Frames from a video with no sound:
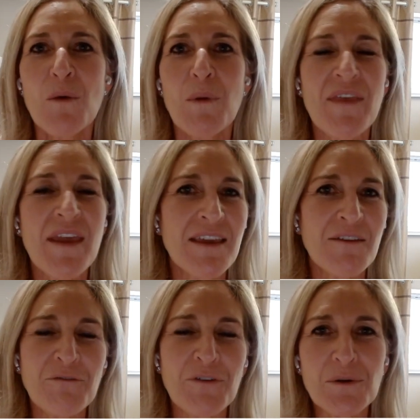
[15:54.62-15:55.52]
where they
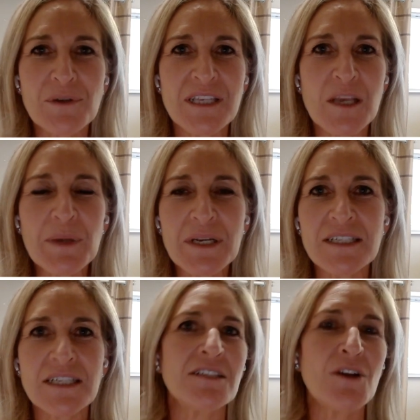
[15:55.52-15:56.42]
give folks the
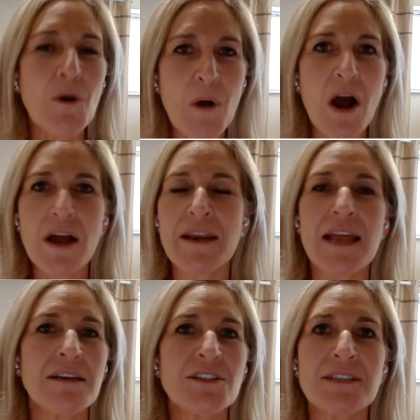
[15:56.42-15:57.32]
ability to go on
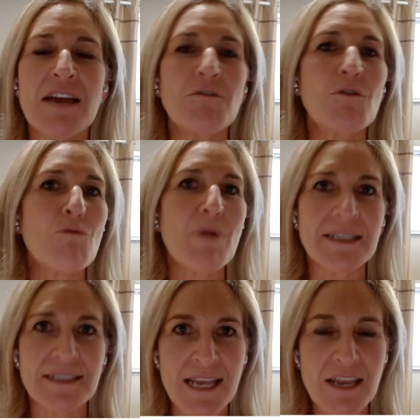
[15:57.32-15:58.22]
and just have
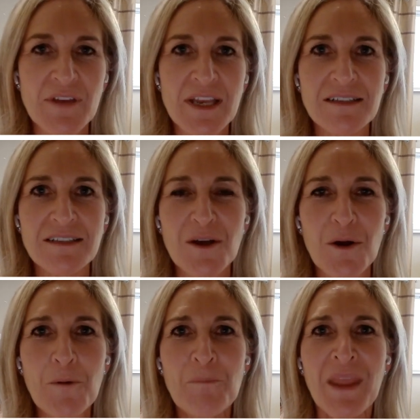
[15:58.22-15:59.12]
great savings.
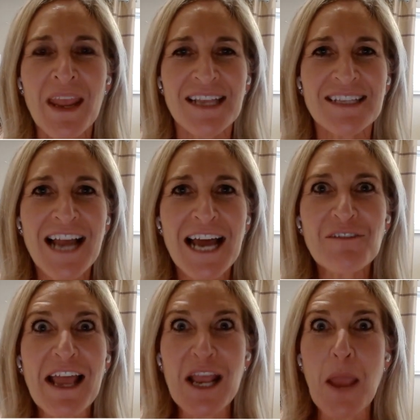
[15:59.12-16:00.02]
So, it's kind
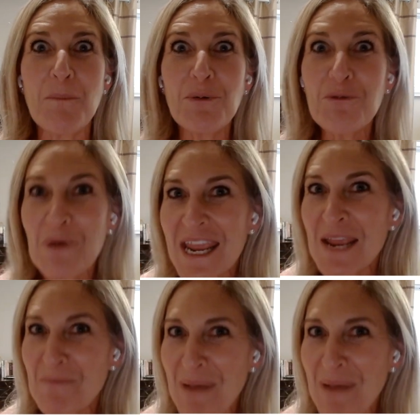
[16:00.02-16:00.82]
of like a pre